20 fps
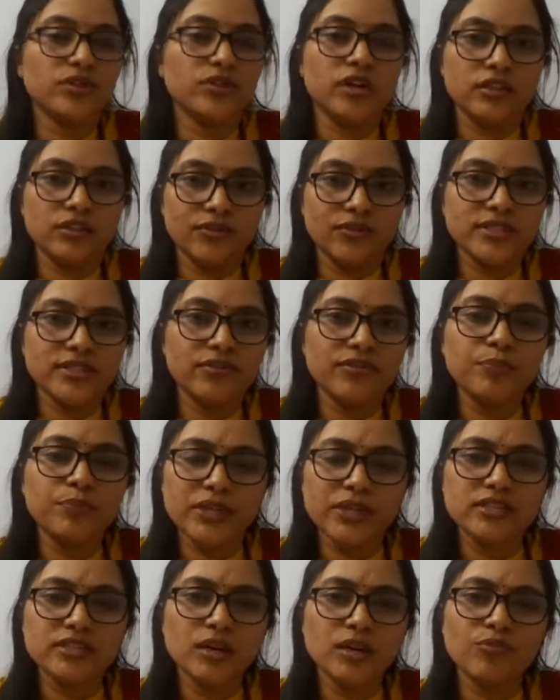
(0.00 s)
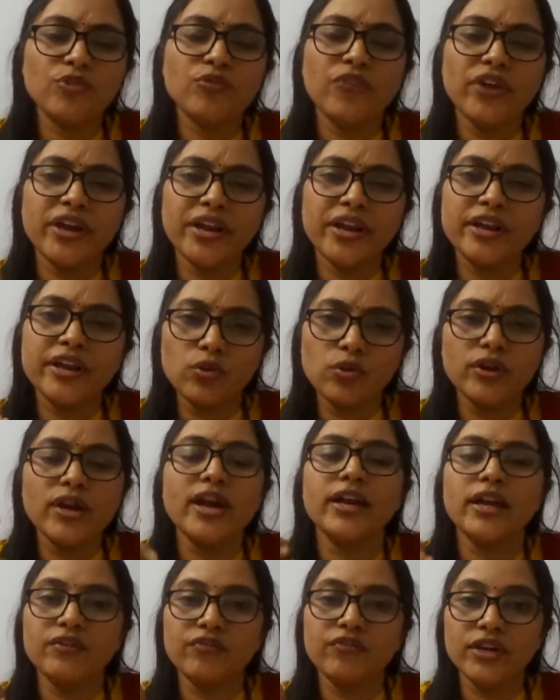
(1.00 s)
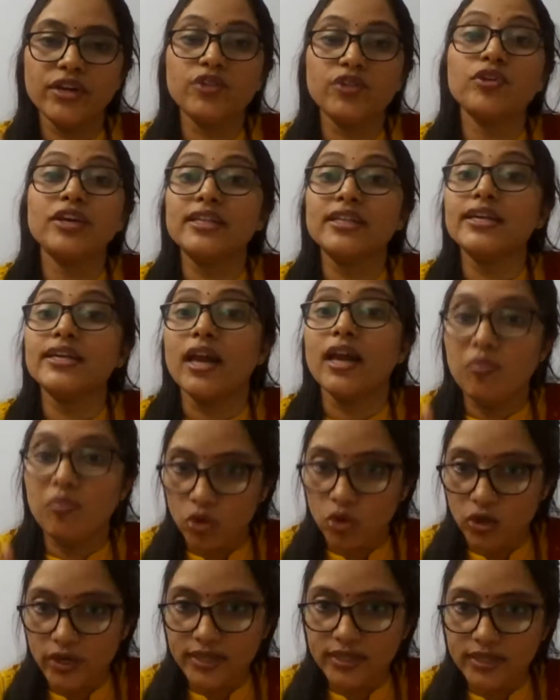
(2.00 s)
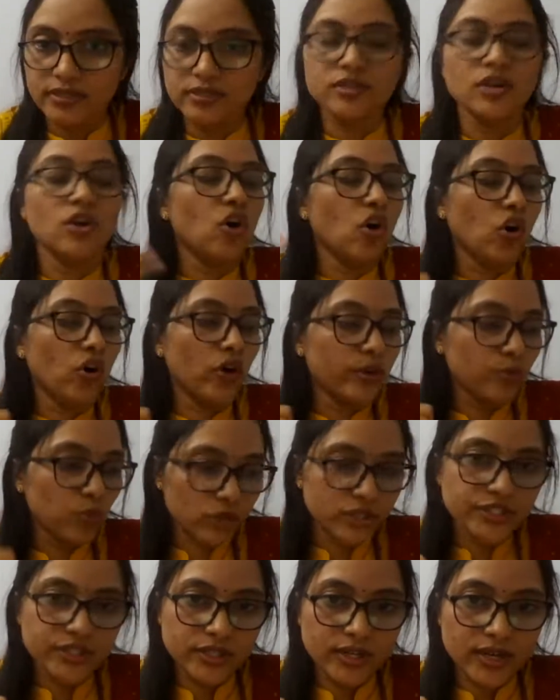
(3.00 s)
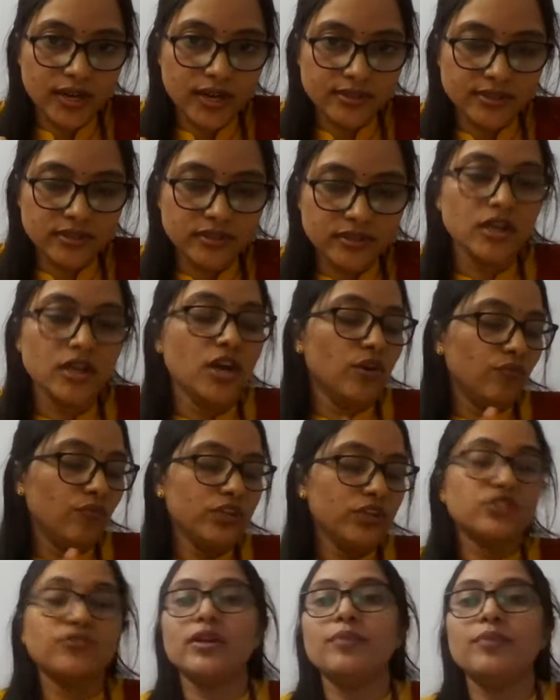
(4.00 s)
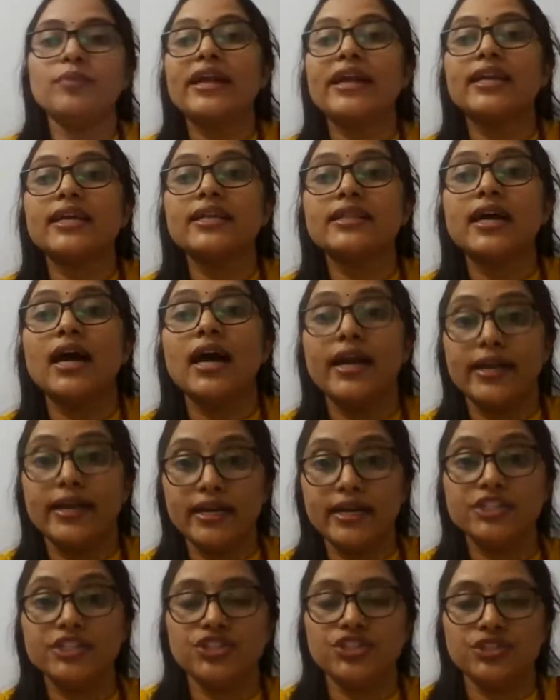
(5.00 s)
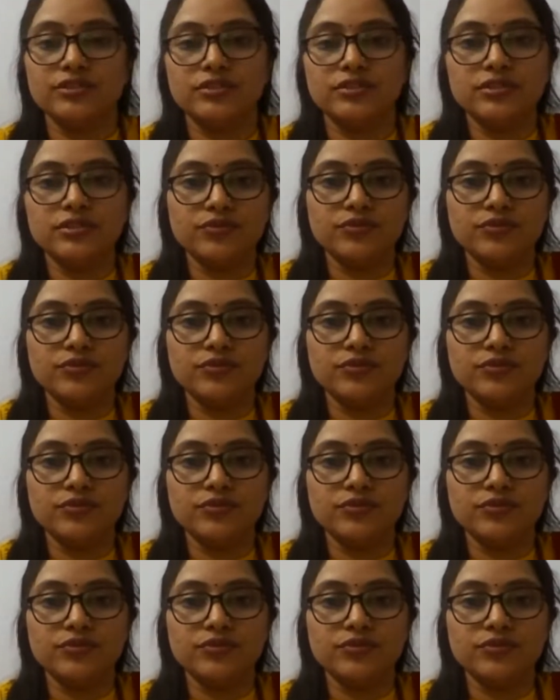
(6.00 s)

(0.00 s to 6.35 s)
otherwise they will prescribe a very good and effective either emollients or moisturizer, which will maintain the hydration,